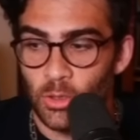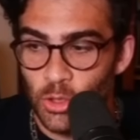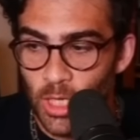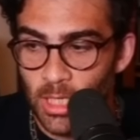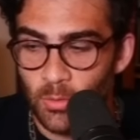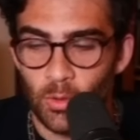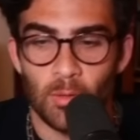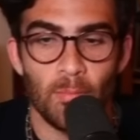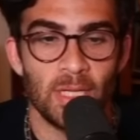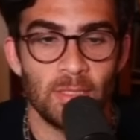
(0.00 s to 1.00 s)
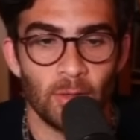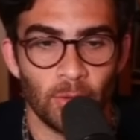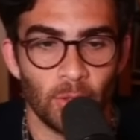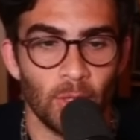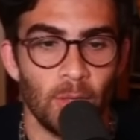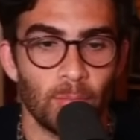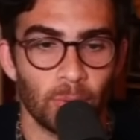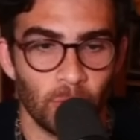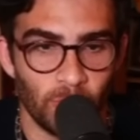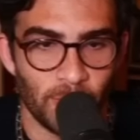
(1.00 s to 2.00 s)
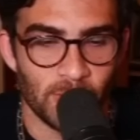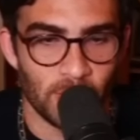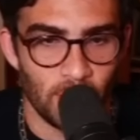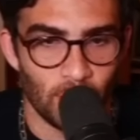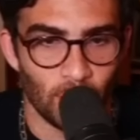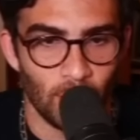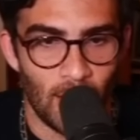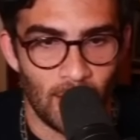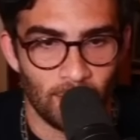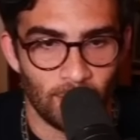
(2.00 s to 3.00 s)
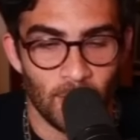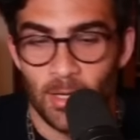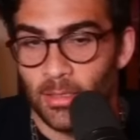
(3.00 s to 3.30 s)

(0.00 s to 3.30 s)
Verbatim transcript: genuine material improvements in your life.